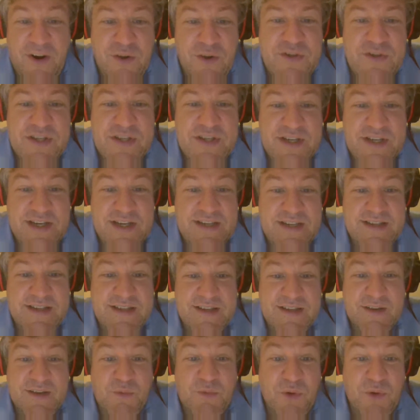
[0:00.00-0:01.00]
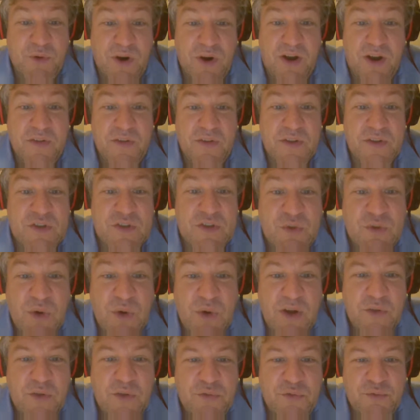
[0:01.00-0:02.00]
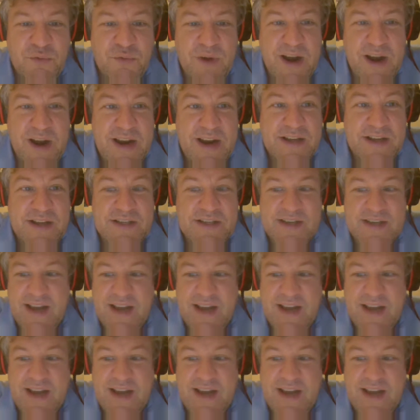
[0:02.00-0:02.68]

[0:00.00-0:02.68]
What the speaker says: season and we're on the 12th race.